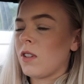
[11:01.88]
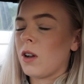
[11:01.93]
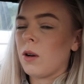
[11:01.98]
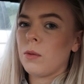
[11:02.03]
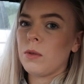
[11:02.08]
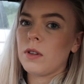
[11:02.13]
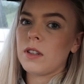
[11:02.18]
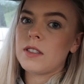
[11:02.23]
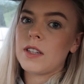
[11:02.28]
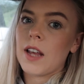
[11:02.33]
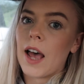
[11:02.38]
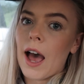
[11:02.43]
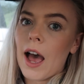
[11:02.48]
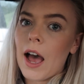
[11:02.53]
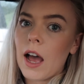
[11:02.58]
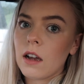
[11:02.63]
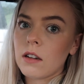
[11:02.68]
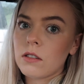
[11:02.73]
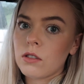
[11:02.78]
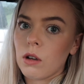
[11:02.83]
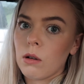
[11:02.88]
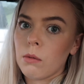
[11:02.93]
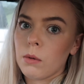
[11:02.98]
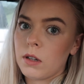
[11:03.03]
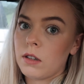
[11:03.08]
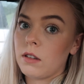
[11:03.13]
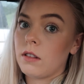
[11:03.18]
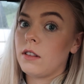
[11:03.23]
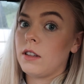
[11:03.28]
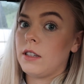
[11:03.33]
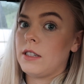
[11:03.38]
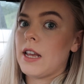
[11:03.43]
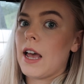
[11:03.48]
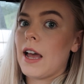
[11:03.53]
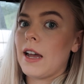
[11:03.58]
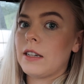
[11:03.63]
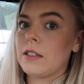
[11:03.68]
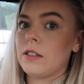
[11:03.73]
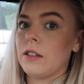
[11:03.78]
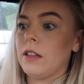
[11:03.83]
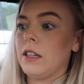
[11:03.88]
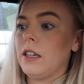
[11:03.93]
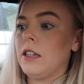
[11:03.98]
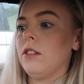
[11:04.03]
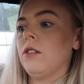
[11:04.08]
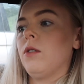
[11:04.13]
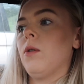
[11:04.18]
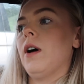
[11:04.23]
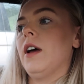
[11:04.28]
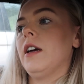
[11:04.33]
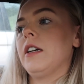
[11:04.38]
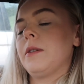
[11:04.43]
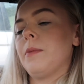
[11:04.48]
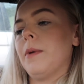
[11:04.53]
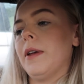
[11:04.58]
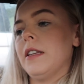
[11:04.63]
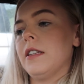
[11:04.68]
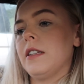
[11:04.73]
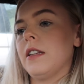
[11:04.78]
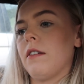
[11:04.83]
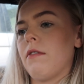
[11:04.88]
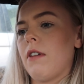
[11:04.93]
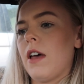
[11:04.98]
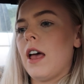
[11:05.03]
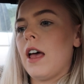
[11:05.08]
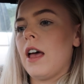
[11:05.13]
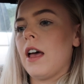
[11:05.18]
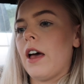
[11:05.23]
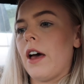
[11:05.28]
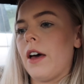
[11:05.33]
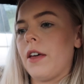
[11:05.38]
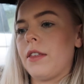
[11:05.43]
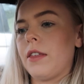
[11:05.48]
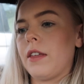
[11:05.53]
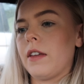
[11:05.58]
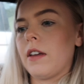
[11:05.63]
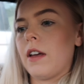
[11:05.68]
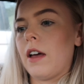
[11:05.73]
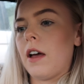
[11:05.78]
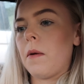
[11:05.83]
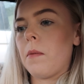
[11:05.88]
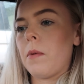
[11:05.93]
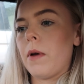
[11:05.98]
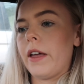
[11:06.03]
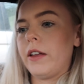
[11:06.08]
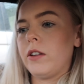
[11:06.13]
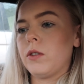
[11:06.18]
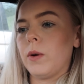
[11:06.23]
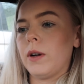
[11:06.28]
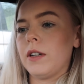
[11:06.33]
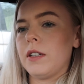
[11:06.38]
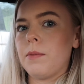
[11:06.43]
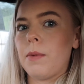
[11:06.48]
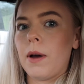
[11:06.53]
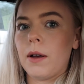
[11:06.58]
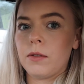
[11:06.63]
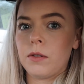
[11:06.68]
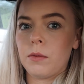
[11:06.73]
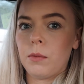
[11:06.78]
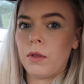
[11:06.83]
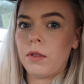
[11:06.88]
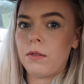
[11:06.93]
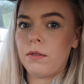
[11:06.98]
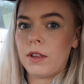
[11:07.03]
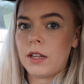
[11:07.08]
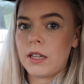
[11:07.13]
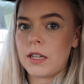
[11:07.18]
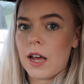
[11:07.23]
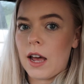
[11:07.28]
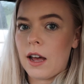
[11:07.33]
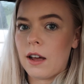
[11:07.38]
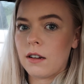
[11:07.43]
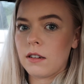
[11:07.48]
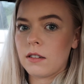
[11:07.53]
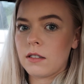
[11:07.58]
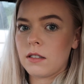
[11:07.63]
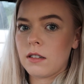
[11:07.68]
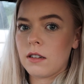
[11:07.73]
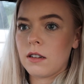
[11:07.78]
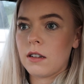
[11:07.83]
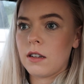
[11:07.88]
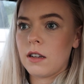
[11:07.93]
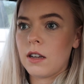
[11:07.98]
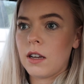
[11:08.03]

Oh, and the tax, oh my, the tax on these are quite expensive. I paid £20 a month for the tax.